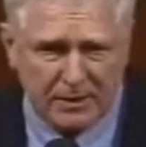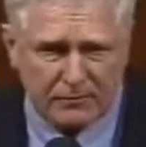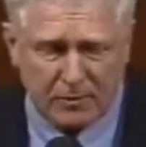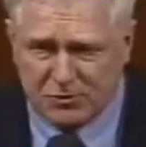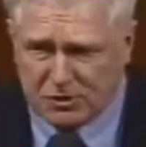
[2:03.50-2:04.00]

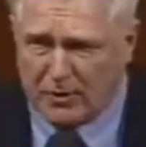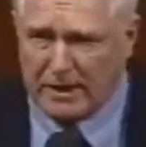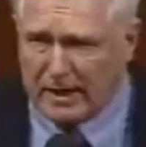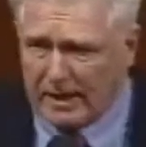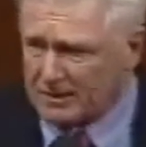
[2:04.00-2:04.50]
from
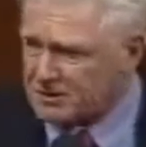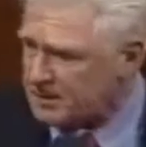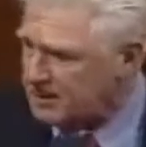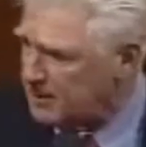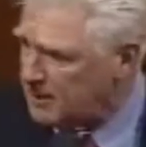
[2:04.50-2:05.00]
shooting us.
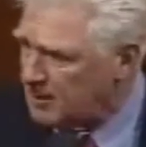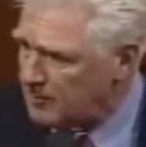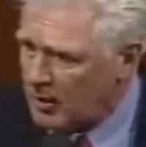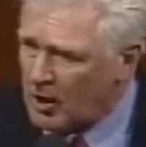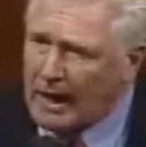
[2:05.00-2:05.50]

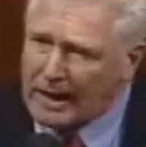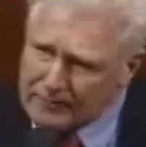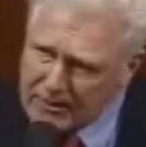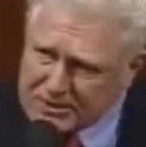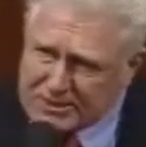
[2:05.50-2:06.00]
But all
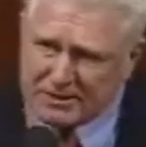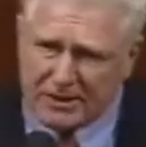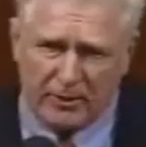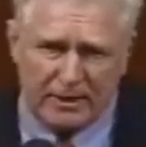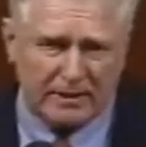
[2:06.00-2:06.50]
of this is
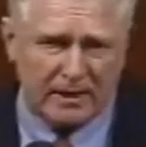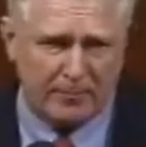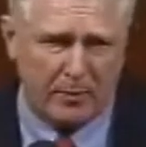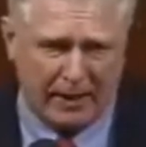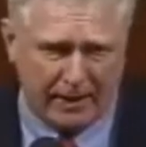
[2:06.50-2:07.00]
going to
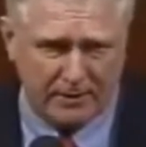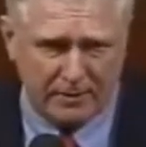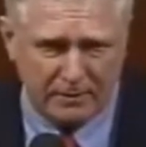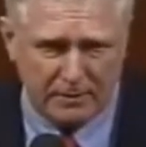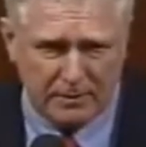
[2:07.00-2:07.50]
come
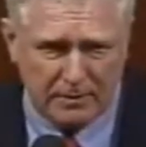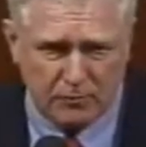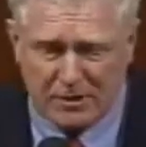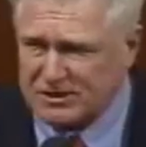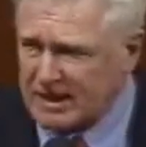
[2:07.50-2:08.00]
back.
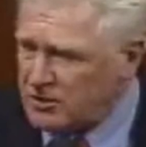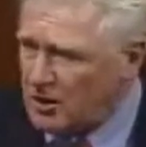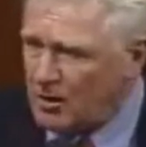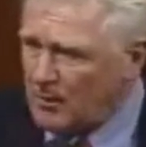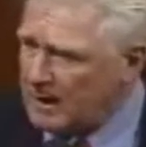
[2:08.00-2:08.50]
We see
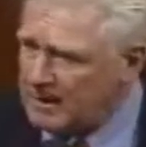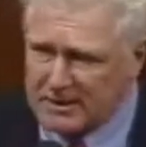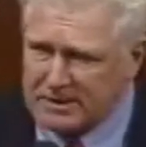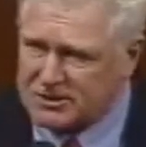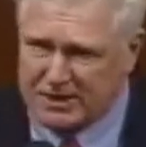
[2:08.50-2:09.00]
no end
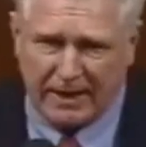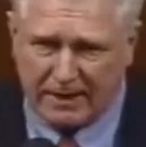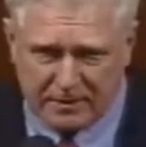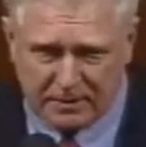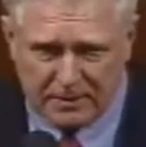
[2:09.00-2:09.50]
in
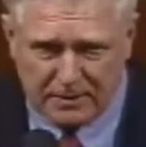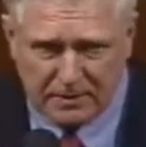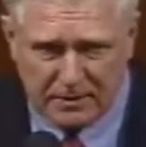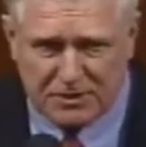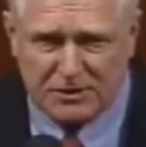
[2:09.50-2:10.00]
sight.
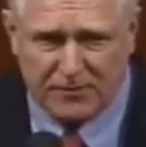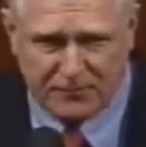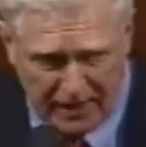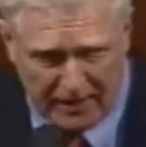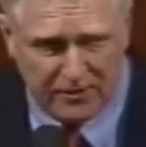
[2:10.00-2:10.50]
This is a
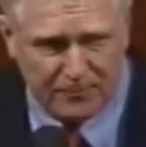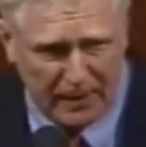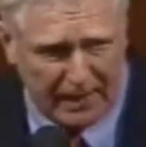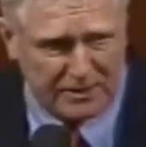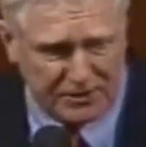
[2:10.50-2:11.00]
very
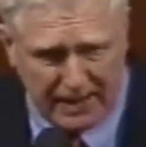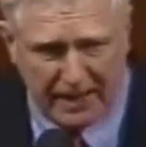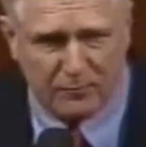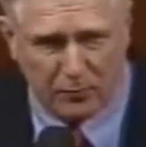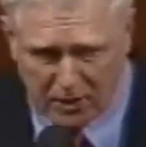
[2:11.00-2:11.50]
bad
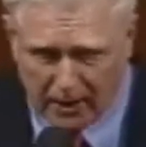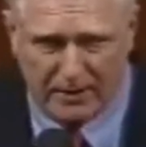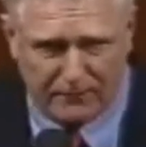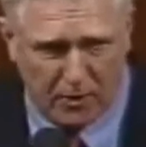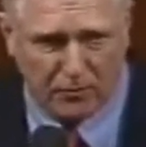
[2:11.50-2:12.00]
day, and we ought
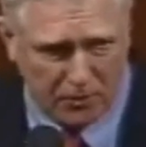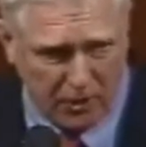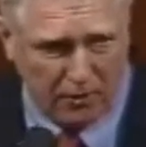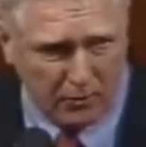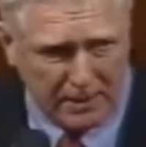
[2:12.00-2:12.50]
to vote
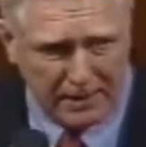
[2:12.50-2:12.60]
no.